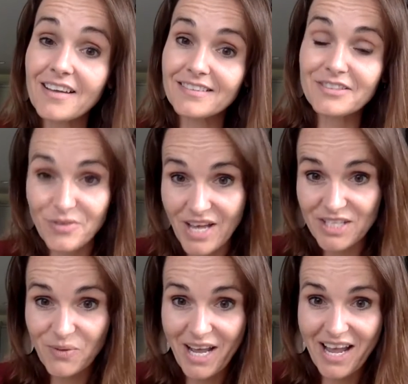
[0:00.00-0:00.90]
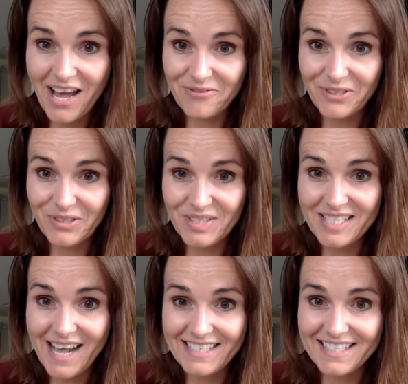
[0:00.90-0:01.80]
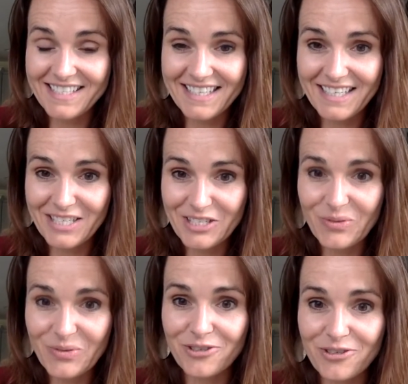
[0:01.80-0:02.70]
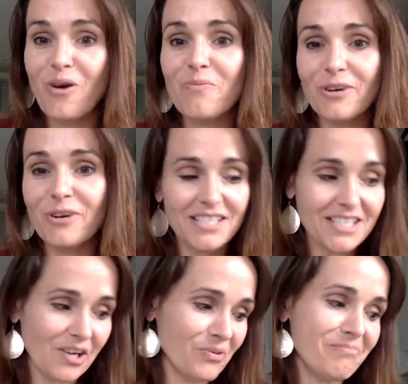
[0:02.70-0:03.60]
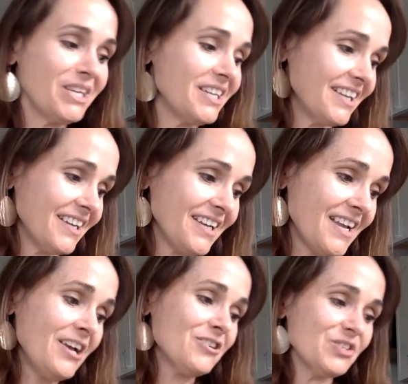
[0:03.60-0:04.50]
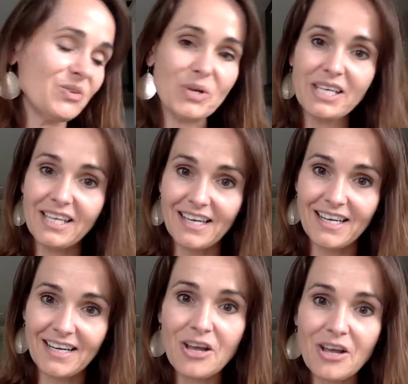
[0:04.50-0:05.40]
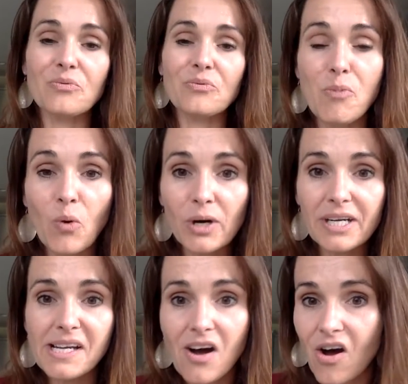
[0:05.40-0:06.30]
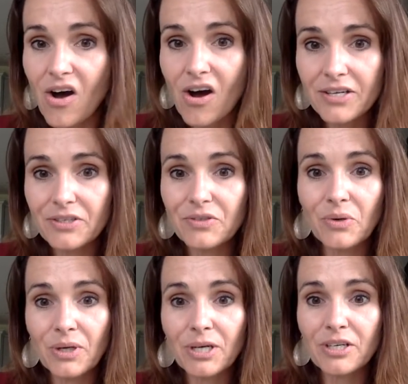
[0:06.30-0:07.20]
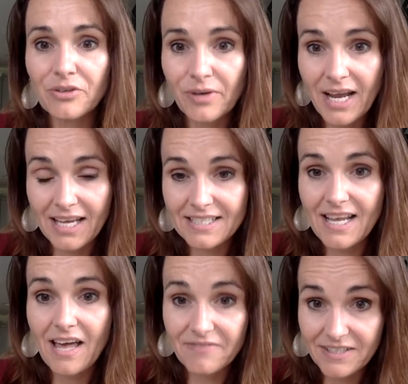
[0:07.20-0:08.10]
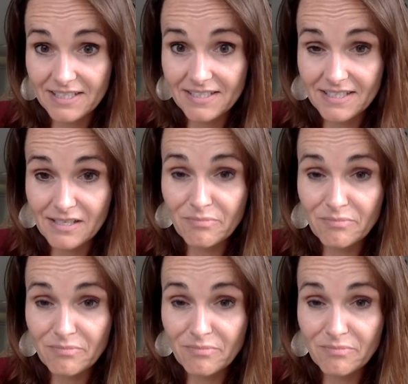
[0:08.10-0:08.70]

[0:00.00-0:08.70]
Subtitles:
So that's what I have for you today to dig into as your homework until we meet again. So again, reporting on your grant efficacy